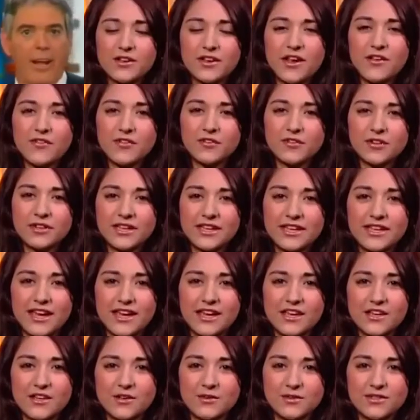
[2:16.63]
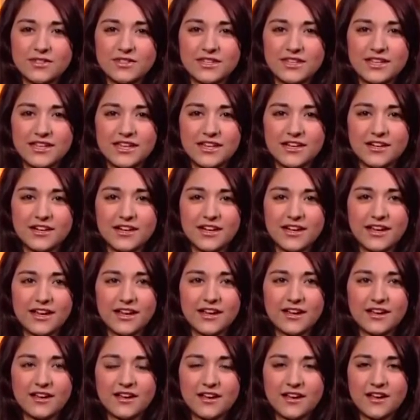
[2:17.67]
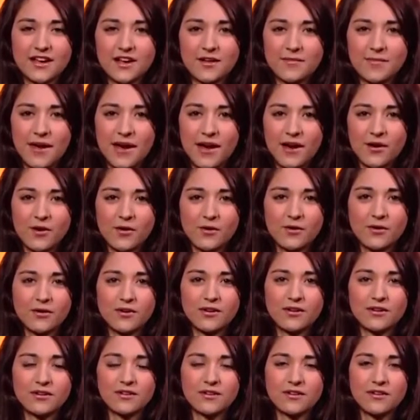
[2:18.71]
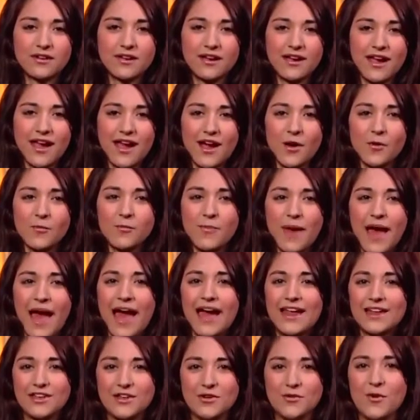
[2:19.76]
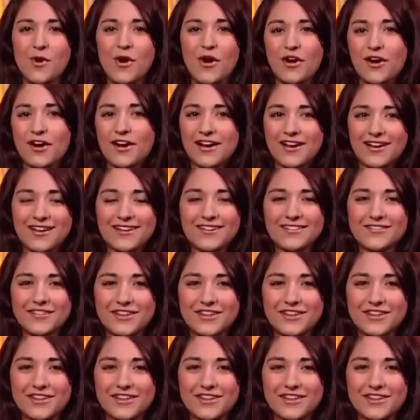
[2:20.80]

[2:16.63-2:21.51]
You never really get used to hearing about how bad you are.